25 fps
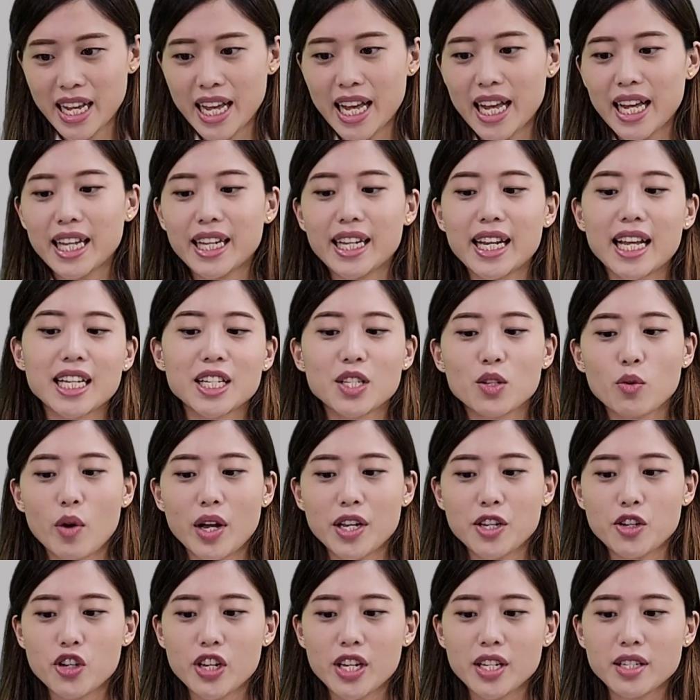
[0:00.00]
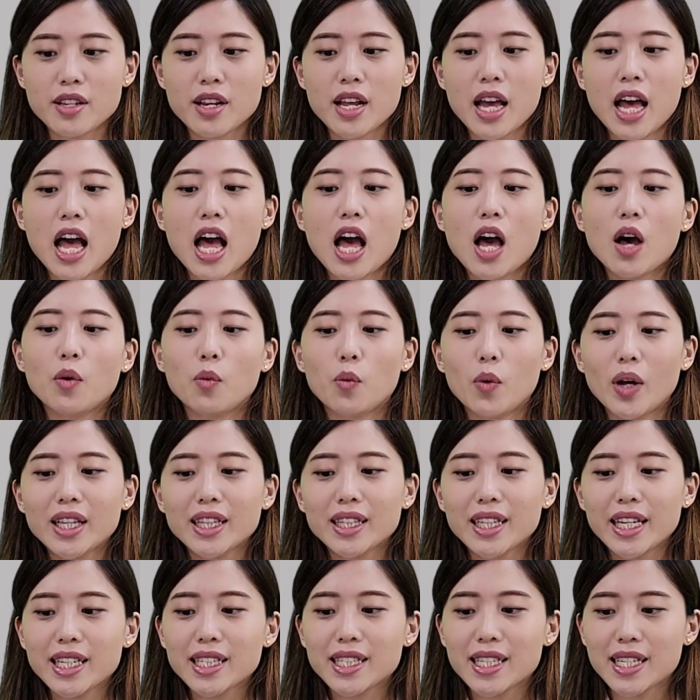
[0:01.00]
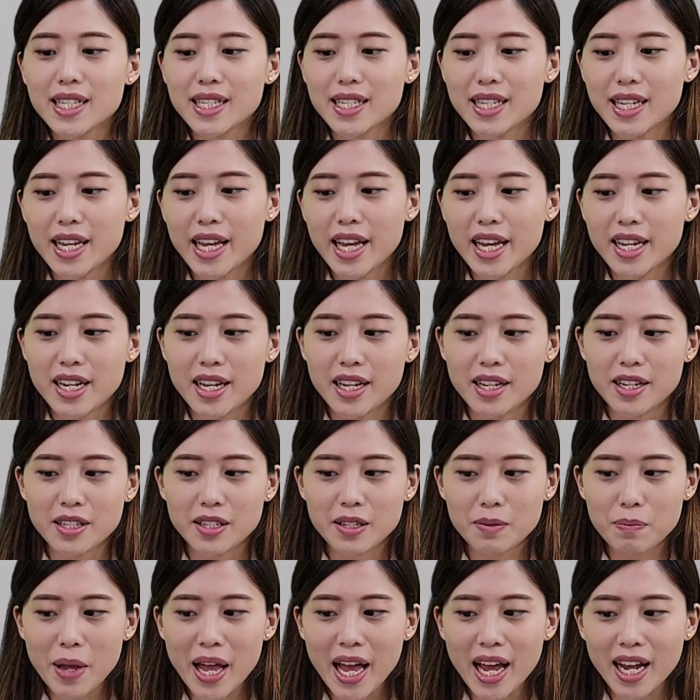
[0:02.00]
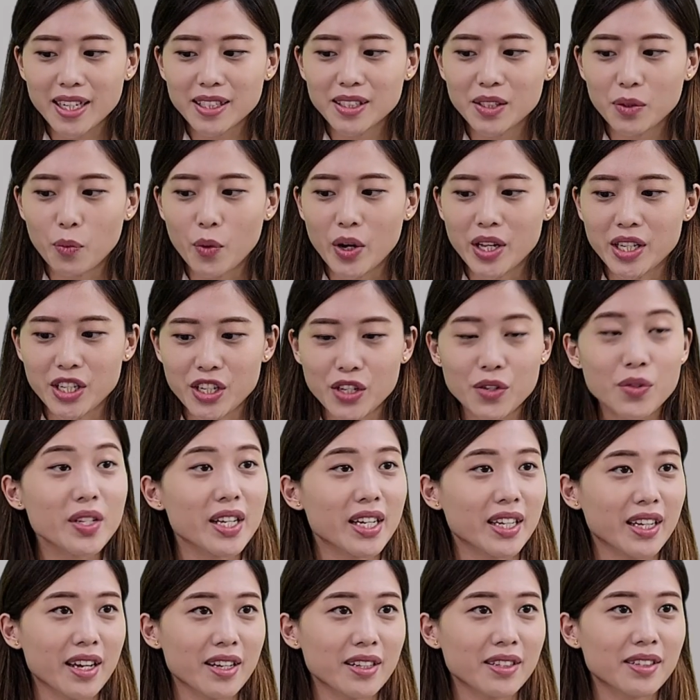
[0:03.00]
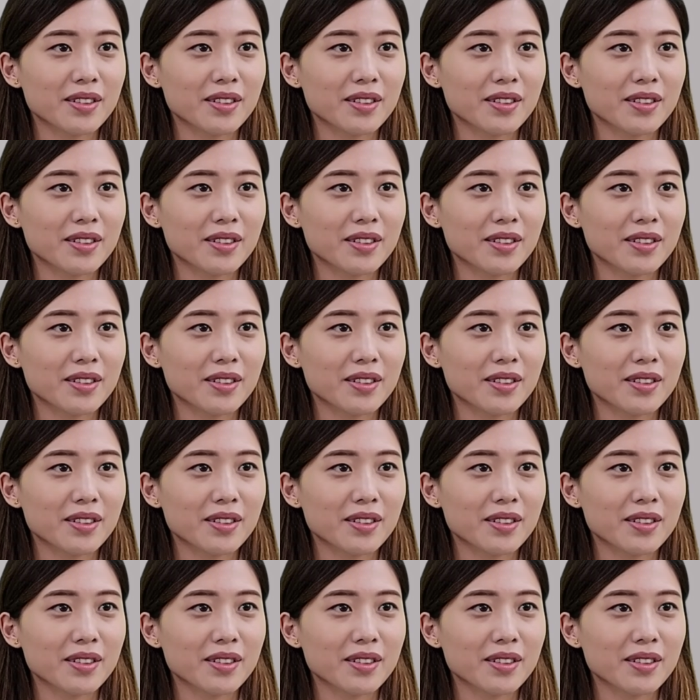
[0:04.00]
Next question, what latency can I expect when using it?